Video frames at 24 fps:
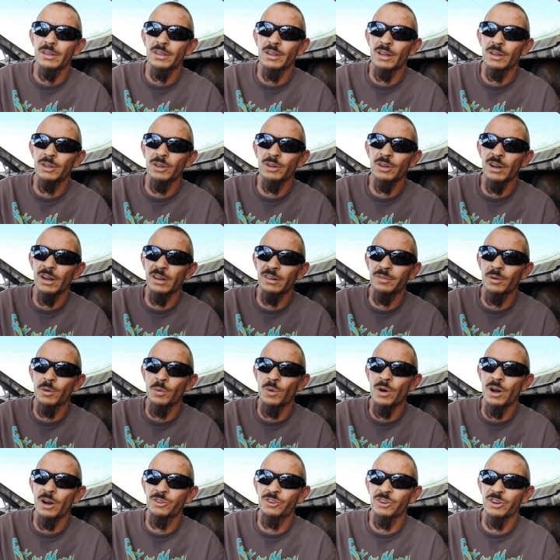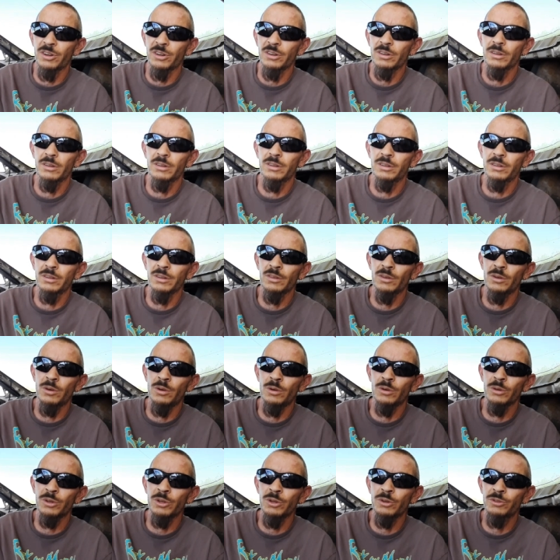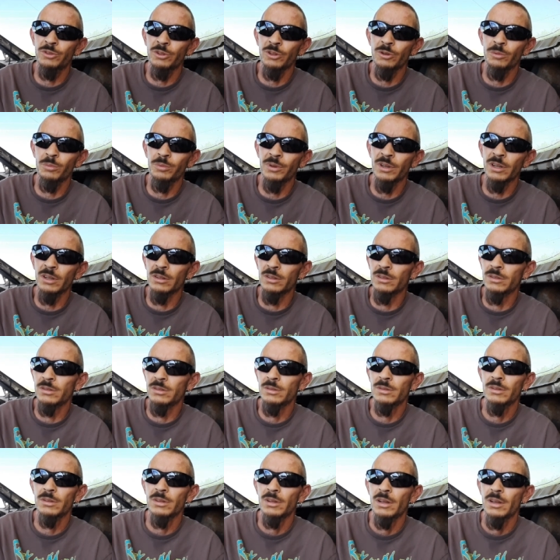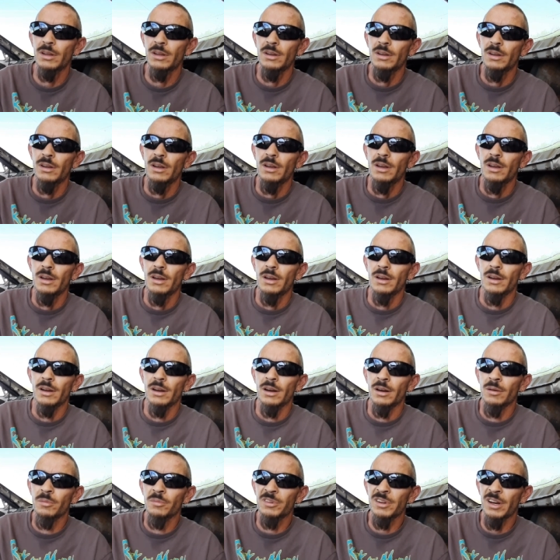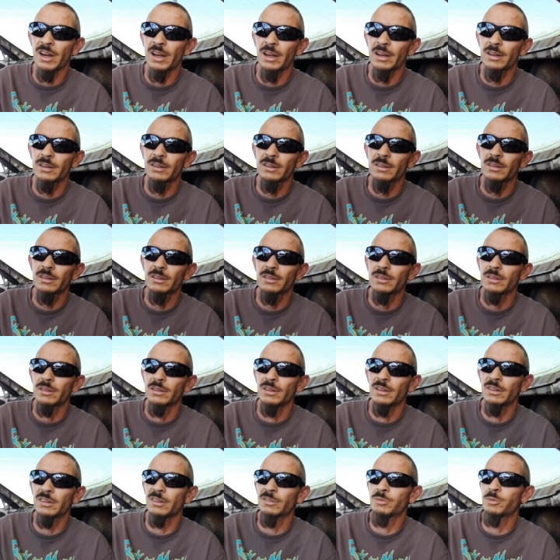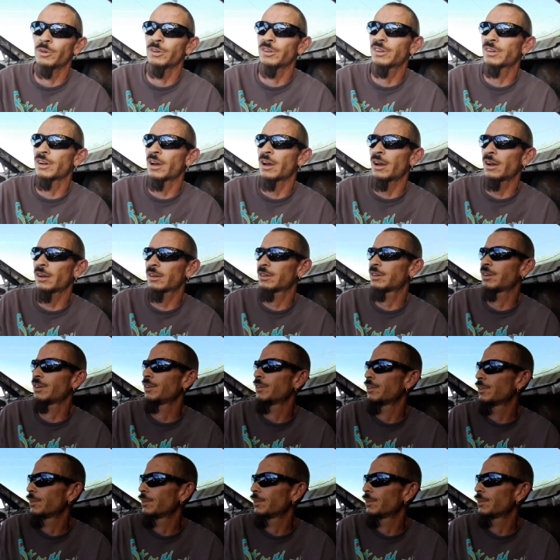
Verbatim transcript: Thank you guys for watching. Do the whole YouTube deal. I'm Zach. This is Woodstocks.